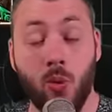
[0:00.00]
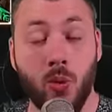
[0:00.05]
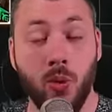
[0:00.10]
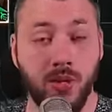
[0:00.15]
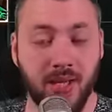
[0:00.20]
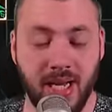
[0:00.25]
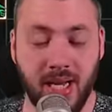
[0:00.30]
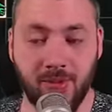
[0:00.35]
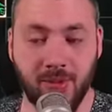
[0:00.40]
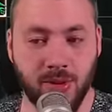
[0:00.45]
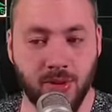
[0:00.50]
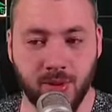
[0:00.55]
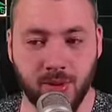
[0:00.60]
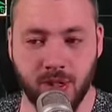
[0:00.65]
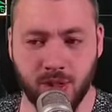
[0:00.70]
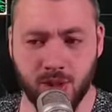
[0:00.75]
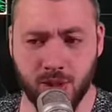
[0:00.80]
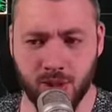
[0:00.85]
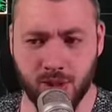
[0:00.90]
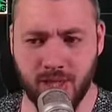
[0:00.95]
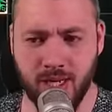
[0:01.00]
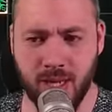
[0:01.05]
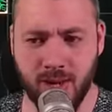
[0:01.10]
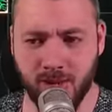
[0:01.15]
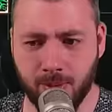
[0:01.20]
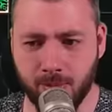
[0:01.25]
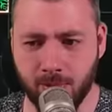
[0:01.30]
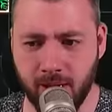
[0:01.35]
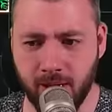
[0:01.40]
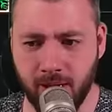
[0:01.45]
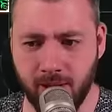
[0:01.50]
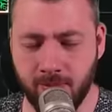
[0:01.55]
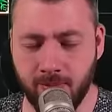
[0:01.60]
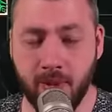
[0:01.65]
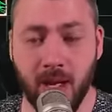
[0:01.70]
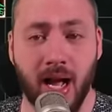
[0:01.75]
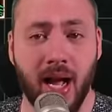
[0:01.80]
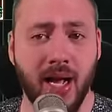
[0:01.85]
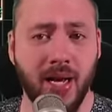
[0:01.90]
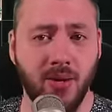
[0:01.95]
or damage reduction tempering,
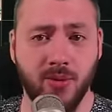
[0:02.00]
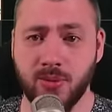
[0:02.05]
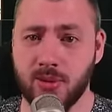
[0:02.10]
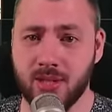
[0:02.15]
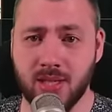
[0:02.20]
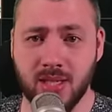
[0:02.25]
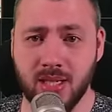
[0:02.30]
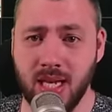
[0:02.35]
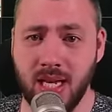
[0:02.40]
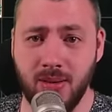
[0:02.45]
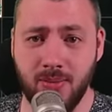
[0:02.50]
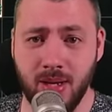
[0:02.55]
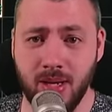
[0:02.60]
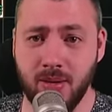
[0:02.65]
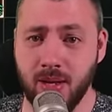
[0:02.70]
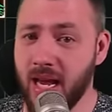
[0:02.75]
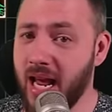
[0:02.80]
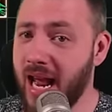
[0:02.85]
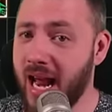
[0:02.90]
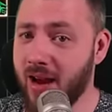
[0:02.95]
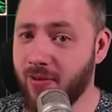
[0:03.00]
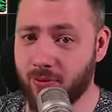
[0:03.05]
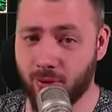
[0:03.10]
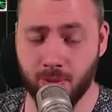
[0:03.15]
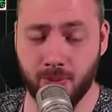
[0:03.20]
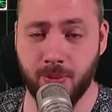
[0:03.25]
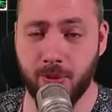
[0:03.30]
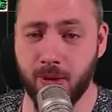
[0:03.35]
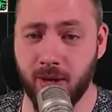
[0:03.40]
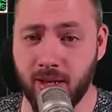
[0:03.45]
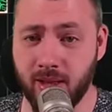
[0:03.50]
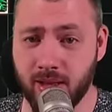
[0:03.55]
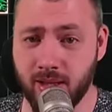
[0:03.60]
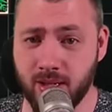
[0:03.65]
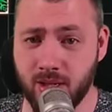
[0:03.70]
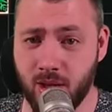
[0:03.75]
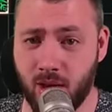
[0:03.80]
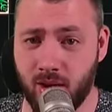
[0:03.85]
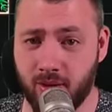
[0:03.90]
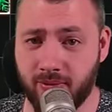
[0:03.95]
I don't see me ever putting putting
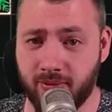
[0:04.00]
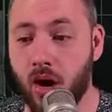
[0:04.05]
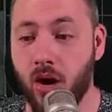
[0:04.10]
this off.